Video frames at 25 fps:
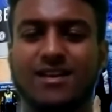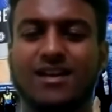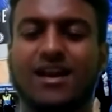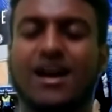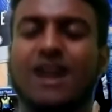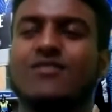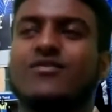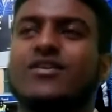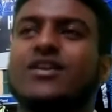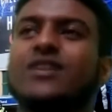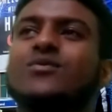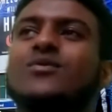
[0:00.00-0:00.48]

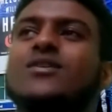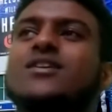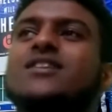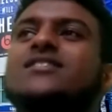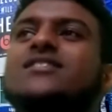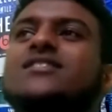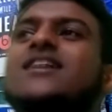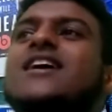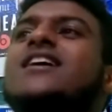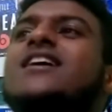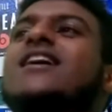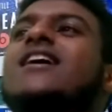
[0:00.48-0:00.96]
really want to
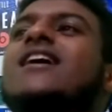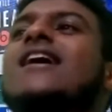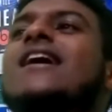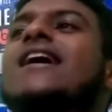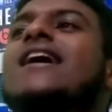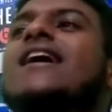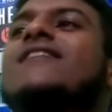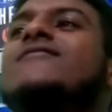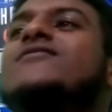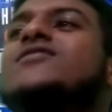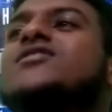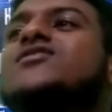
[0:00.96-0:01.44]
say Kai
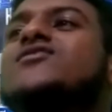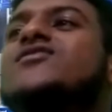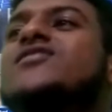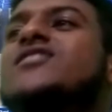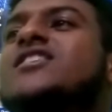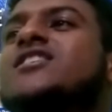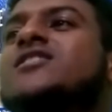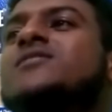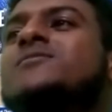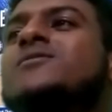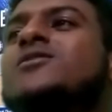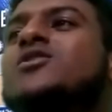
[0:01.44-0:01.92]
Havertz for
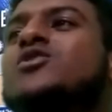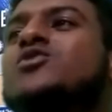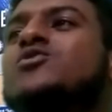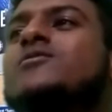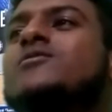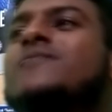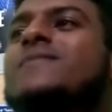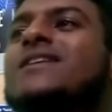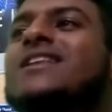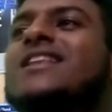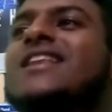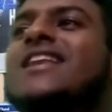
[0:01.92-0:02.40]
this because we've
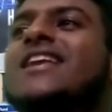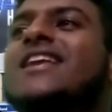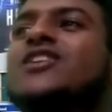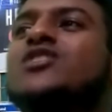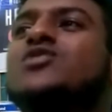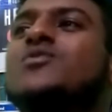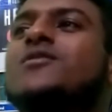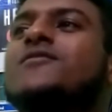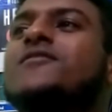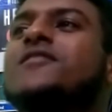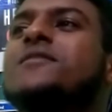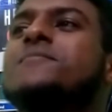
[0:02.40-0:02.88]
been linked
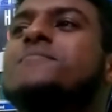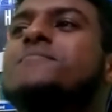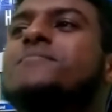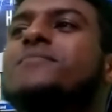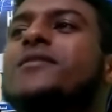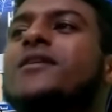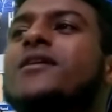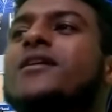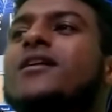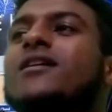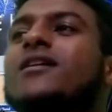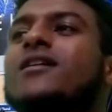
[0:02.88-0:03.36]
with him,
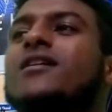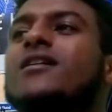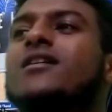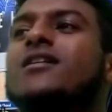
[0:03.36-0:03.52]
but